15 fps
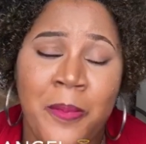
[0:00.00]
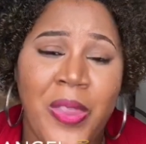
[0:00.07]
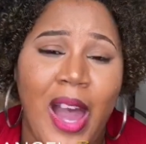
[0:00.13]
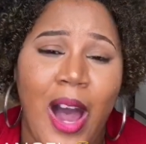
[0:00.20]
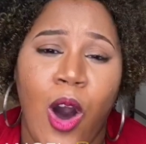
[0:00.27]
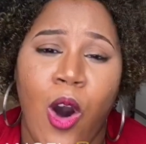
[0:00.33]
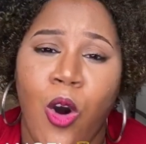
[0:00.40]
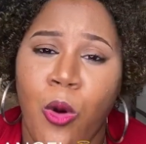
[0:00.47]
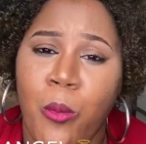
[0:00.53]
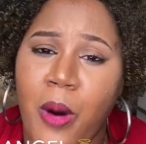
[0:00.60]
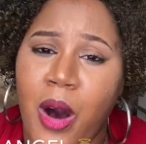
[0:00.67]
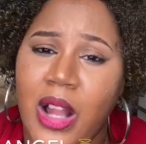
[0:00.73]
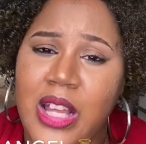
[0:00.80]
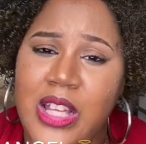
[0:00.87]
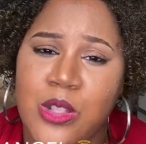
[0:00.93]
I hope
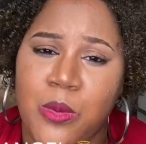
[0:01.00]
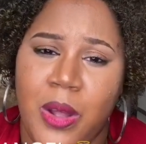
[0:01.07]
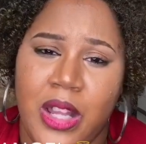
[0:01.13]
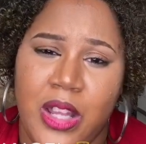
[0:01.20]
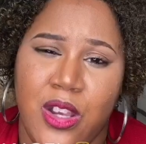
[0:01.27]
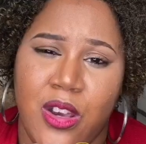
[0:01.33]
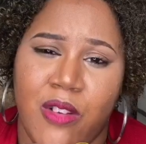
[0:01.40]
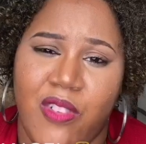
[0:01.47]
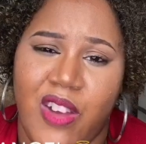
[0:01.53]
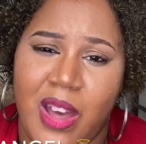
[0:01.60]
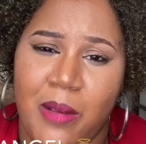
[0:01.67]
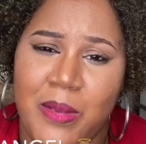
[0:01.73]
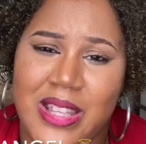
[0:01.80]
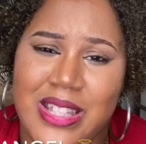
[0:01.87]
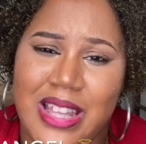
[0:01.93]
all is well in your
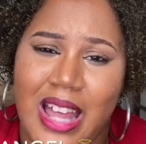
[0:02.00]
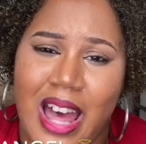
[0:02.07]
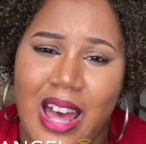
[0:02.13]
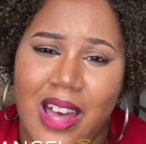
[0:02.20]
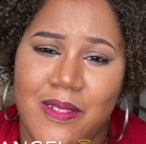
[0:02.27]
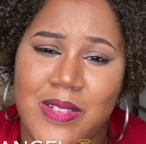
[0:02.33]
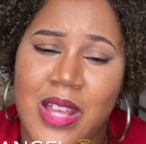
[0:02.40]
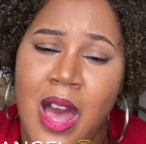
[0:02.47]
family's lives.